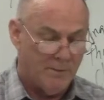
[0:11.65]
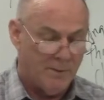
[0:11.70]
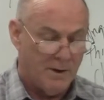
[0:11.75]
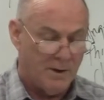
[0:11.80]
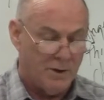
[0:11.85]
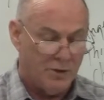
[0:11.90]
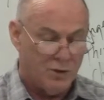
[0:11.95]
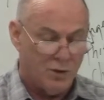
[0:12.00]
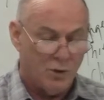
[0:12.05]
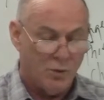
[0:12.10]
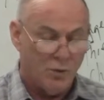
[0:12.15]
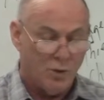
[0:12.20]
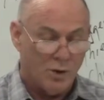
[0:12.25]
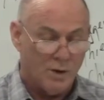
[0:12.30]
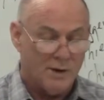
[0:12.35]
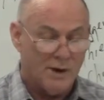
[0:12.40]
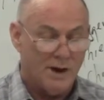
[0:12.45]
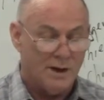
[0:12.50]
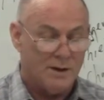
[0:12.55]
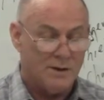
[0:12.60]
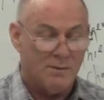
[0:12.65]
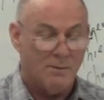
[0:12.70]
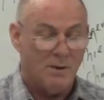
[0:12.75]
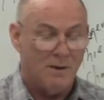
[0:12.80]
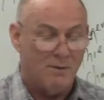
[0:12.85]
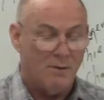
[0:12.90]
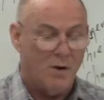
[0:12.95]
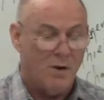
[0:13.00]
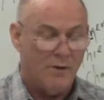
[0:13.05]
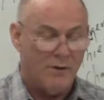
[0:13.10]
It is your word that is
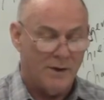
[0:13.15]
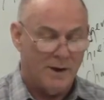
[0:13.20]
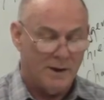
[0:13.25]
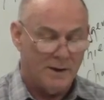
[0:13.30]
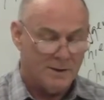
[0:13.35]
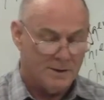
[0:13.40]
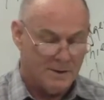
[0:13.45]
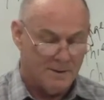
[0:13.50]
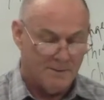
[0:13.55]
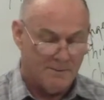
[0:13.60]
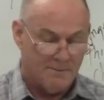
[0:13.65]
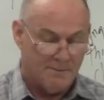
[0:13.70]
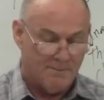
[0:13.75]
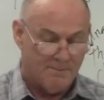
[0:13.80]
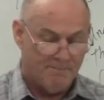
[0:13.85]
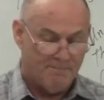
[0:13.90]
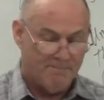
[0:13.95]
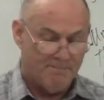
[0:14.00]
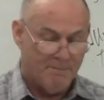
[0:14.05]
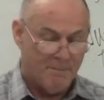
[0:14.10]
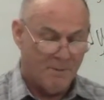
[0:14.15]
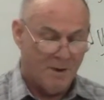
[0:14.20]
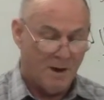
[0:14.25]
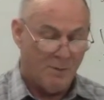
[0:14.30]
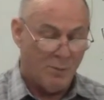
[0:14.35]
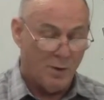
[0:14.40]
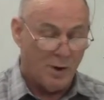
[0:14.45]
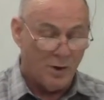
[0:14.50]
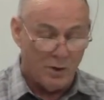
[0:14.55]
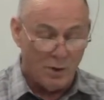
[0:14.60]
above all things.
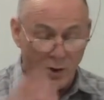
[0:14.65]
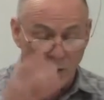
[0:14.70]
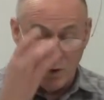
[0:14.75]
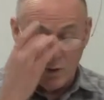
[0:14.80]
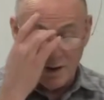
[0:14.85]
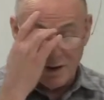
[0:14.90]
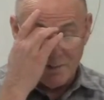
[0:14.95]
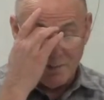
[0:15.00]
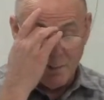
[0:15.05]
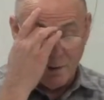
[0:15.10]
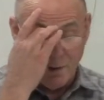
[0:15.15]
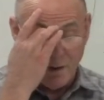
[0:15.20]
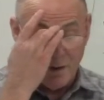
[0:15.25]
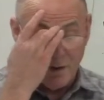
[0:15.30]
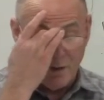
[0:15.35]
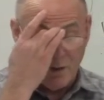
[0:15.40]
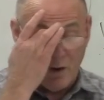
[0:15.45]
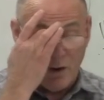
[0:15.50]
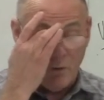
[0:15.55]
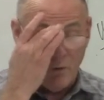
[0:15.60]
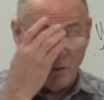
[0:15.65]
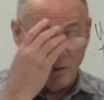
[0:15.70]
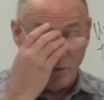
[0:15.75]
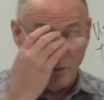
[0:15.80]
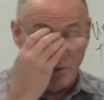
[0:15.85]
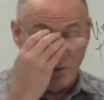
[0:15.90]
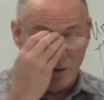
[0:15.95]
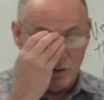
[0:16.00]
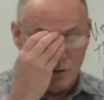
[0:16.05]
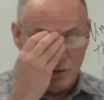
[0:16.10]
I pray that your Holy Spirit, as always,
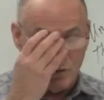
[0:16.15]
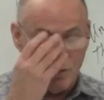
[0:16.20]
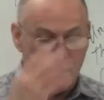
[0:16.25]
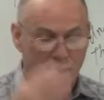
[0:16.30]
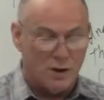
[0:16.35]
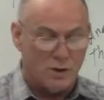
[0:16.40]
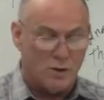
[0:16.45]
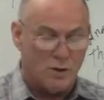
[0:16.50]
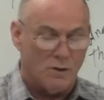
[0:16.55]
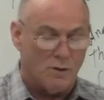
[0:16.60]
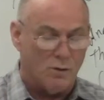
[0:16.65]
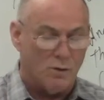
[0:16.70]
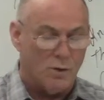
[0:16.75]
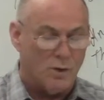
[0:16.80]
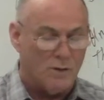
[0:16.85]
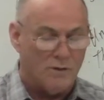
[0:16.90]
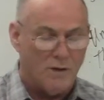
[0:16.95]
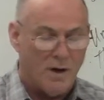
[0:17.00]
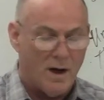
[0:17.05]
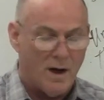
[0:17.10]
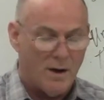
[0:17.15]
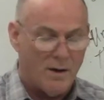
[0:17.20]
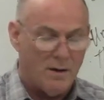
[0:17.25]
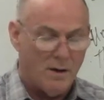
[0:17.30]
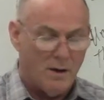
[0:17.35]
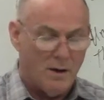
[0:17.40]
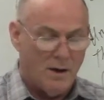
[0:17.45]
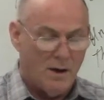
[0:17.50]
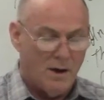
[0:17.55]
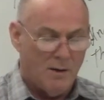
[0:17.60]
will be the true teacher of the word of
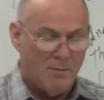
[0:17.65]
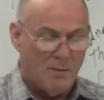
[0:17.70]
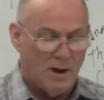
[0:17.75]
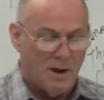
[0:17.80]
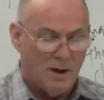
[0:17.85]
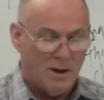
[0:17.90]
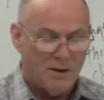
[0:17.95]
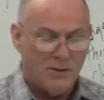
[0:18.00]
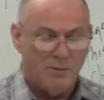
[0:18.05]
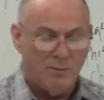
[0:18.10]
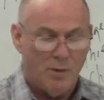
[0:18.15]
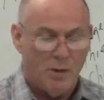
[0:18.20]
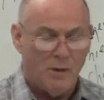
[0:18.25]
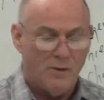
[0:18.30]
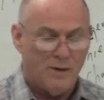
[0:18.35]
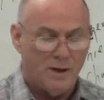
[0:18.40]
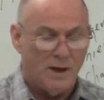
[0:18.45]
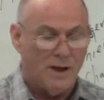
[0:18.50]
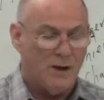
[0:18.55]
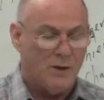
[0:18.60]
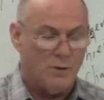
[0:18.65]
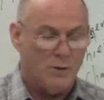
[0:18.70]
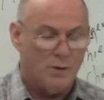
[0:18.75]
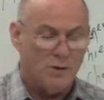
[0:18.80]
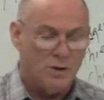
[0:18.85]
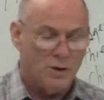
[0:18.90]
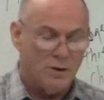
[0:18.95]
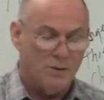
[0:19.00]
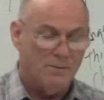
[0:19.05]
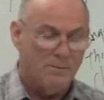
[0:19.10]
God, meeting us both together
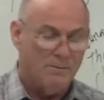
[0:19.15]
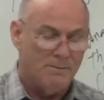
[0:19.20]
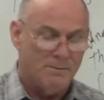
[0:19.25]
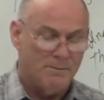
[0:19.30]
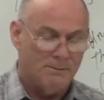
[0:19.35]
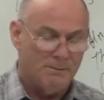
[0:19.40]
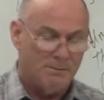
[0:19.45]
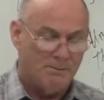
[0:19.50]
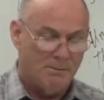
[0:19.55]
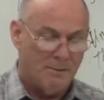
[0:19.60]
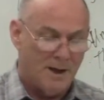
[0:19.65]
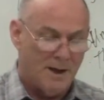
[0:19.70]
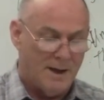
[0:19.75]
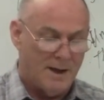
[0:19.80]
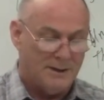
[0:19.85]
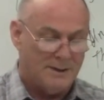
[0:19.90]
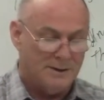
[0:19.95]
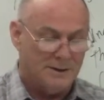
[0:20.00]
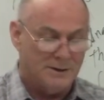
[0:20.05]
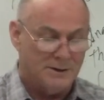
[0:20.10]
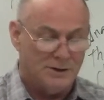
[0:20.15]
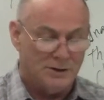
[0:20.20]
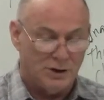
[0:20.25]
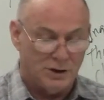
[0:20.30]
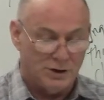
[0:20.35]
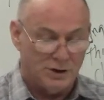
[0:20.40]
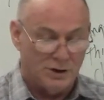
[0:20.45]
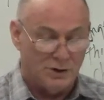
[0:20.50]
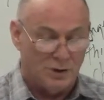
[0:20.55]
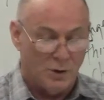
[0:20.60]
in you. I ask this in
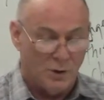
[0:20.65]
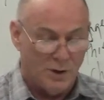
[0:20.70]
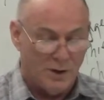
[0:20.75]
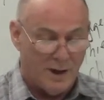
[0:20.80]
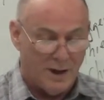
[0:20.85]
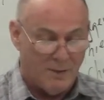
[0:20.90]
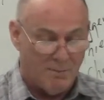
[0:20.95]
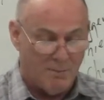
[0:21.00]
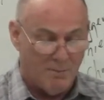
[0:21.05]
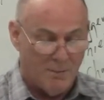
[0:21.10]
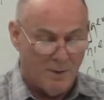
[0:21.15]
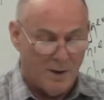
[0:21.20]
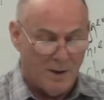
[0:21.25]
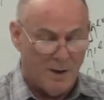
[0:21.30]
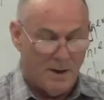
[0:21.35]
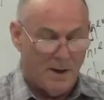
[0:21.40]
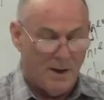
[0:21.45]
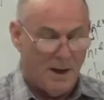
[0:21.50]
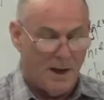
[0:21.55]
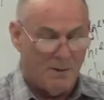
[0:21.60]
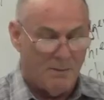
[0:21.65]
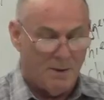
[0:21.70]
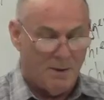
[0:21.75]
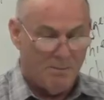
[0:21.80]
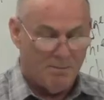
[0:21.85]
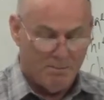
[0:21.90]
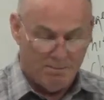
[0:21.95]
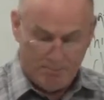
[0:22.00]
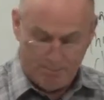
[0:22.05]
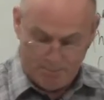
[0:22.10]
Jesus' holy name.
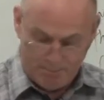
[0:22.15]
Amen.